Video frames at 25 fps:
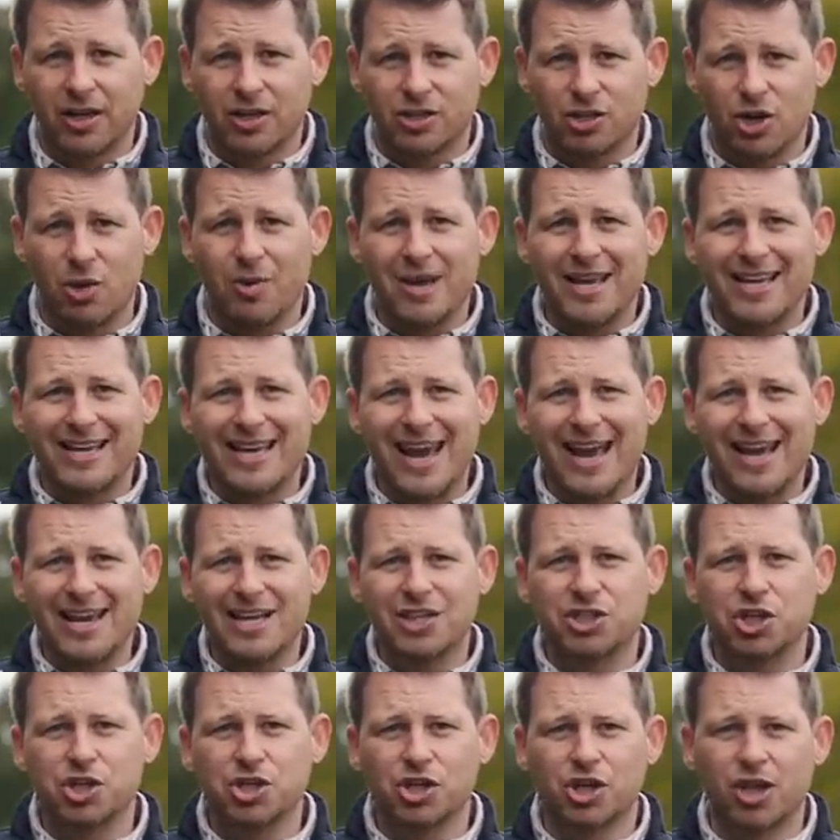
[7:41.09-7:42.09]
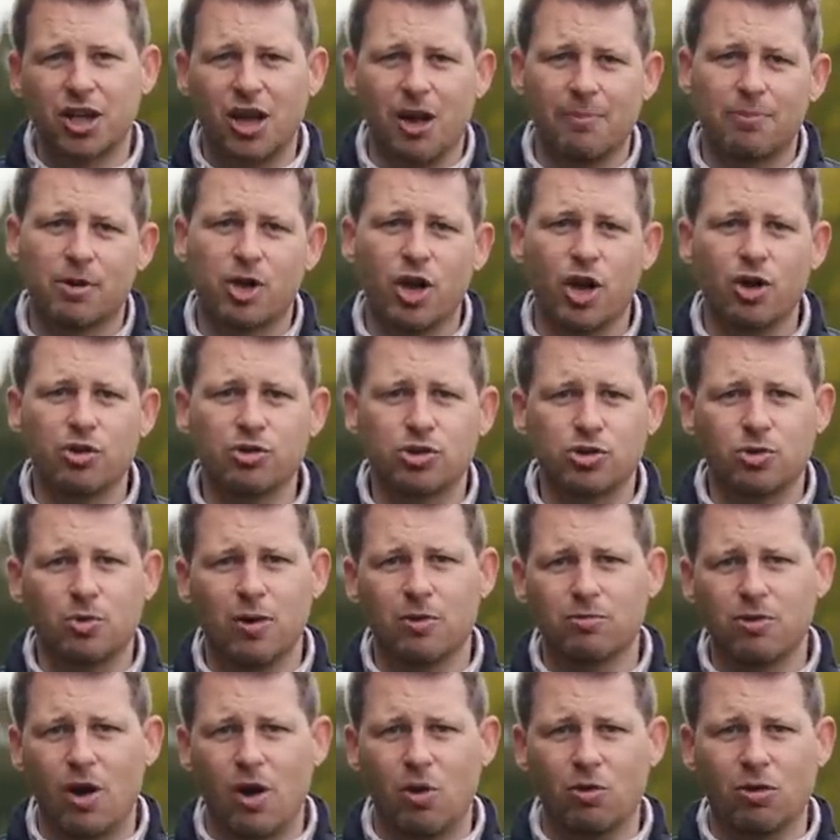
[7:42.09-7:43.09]
So engage in your club, go to
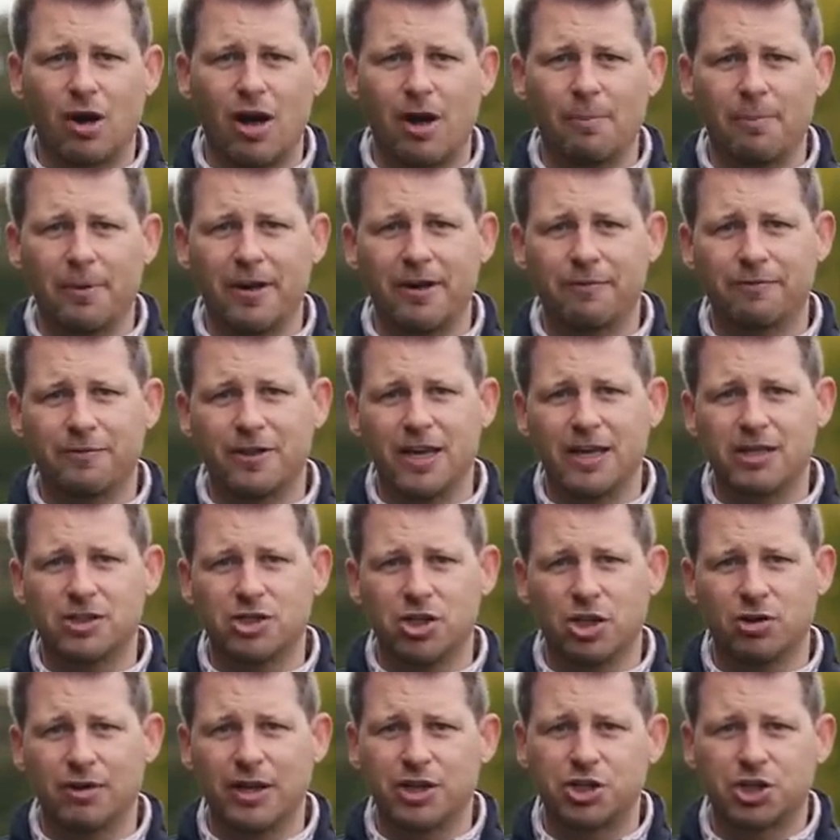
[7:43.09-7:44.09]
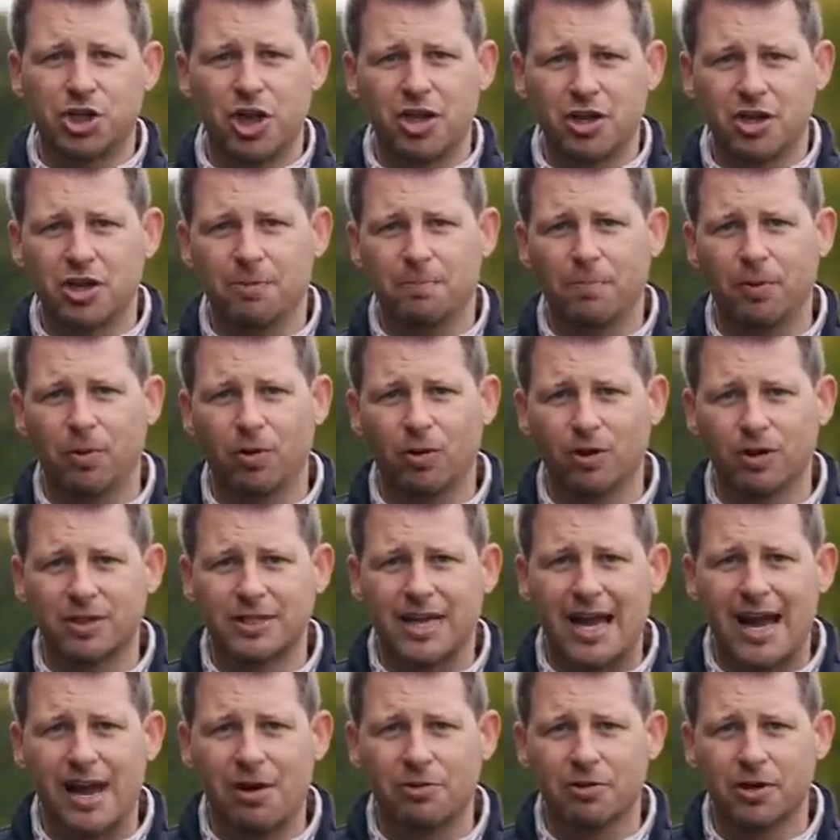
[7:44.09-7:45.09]
a roll up if they do it, chuck your ball
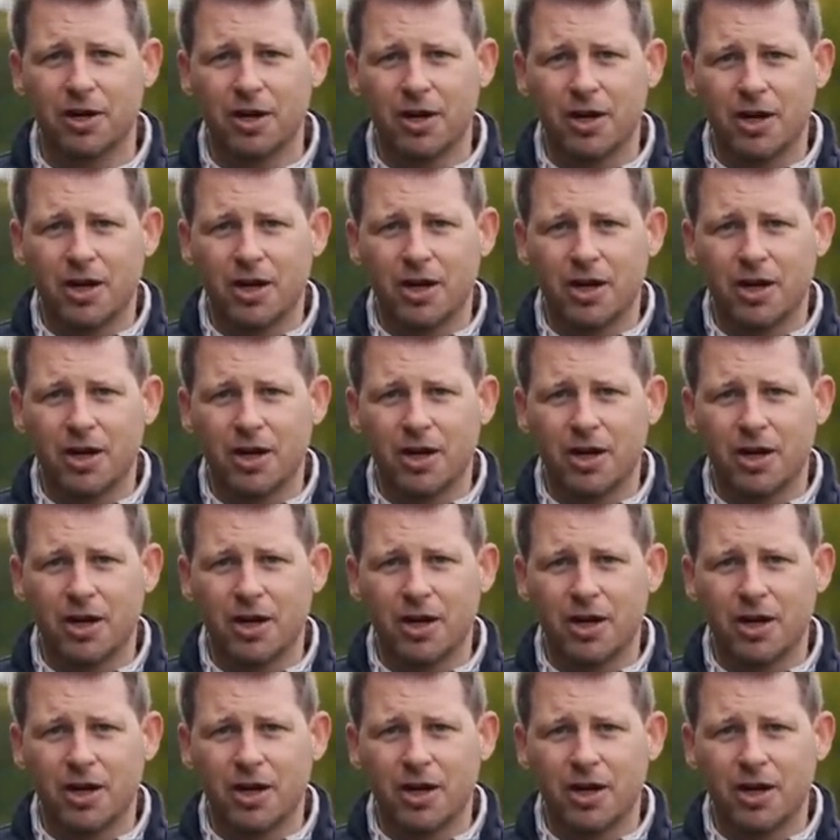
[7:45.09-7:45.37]
down,